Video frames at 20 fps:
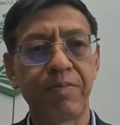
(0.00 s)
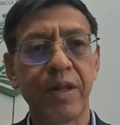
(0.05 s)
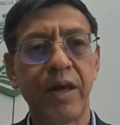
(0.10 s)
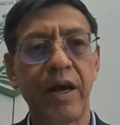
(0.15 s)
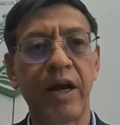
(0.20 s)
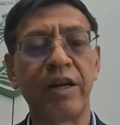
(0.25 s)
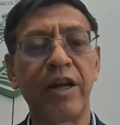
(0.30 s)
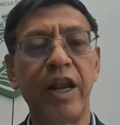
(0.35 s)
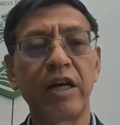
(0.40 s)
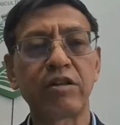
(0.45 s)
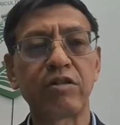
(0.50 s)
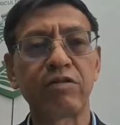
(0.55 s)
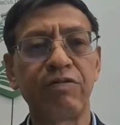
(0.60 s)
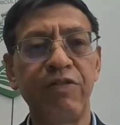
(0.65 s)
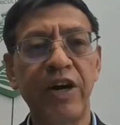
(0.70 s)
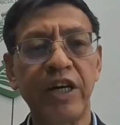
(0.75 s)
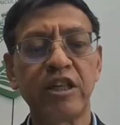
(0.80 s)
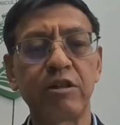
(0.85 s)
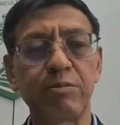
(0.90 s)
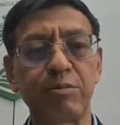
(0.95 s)
and lots of
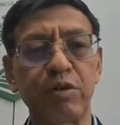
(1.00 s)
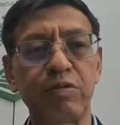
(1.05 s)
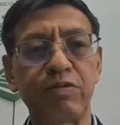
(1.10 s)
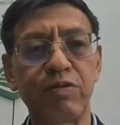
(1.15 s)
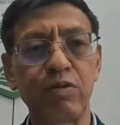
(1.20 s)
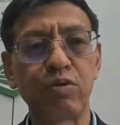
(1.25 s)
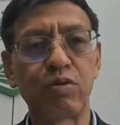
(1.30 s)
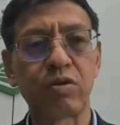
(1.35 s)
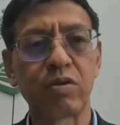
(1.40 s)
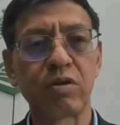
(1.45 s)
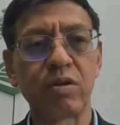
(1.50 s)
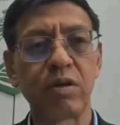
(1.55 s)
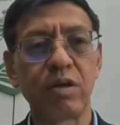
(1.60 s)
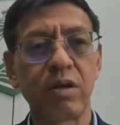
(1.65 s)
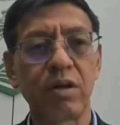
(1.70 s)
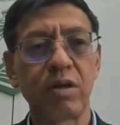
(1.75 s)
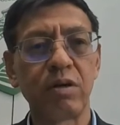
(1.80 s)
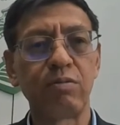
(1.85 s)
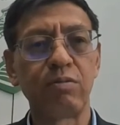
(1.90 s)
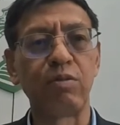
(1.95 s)
vegetables, fruits
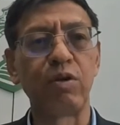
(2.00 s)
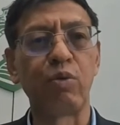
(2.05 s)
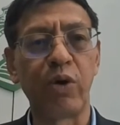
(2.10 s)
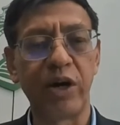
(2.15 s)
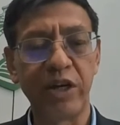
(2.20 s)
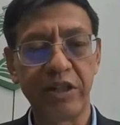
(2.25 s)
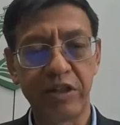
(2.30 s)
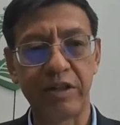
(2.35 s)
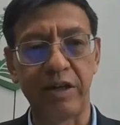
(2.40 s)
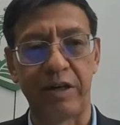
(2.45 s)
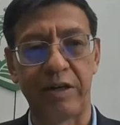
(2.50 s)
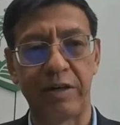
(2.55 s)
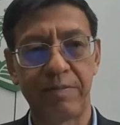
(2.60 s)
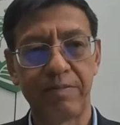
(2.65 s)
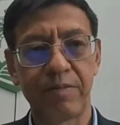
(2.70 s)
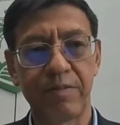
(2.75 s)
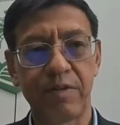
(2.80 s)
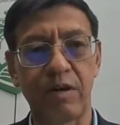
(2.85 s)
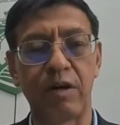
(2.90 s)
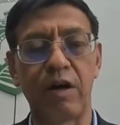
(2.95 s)
were wasted
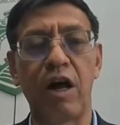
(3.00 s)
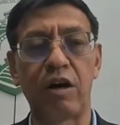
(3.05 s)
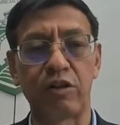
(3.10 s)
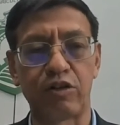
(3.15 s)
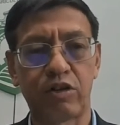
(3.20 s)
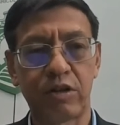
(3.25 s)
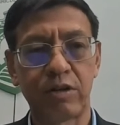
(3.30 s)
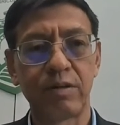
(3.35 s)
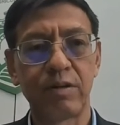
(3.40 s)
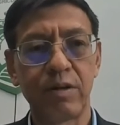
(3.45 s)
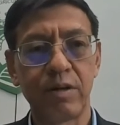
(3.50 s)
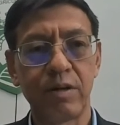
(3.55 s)
or lost.